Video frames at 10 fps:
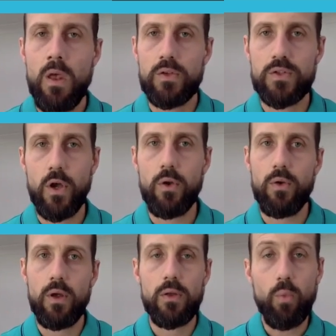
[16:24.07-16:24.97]
So
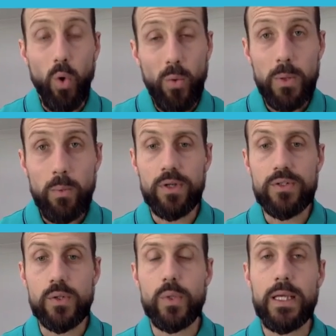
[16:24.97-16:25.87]
what we want
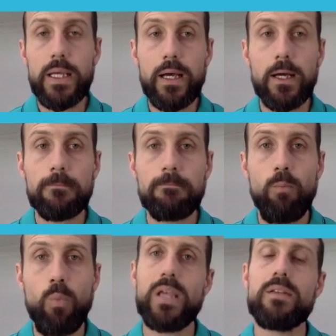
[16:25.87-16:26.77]
to do here
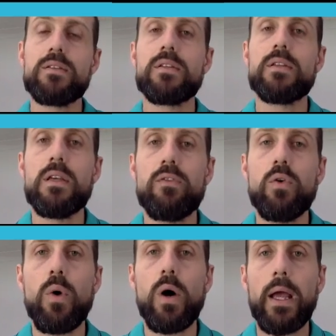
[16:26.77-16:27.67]
is give
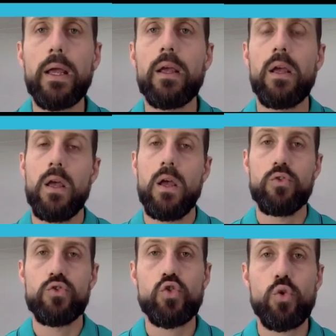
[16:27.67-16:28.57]
away
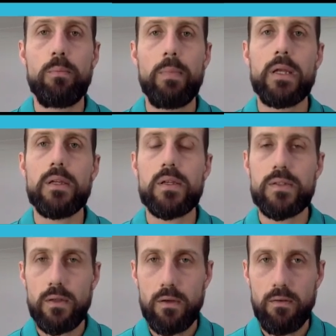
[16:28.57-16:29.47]

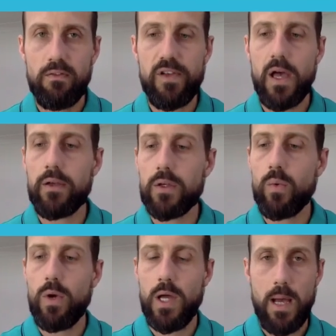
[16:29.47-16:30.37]
tremendous value
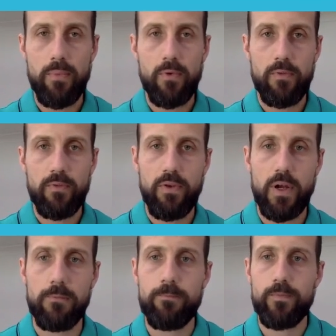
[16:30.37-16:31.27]
up
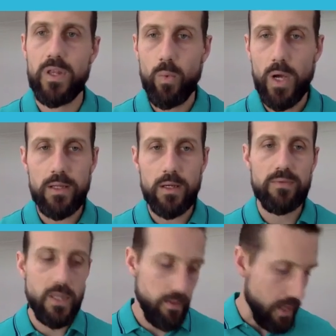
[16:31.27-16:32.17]
front. And the way that I've
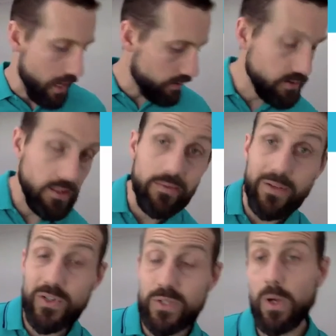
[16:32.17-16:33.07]
done that is I've
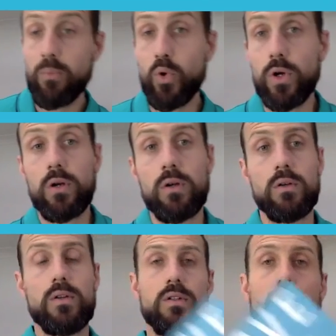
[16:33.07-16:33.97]
leveraged my book.
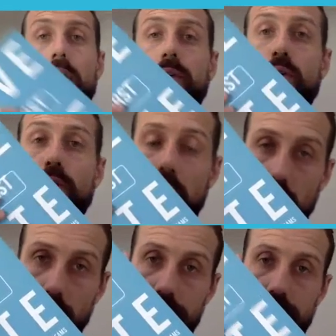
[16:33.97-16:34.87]
So I created
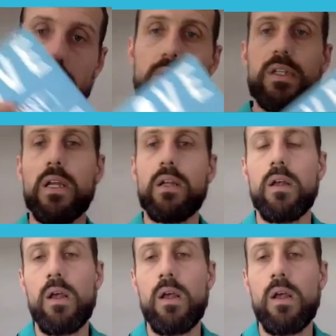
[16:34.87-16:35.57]
all this content.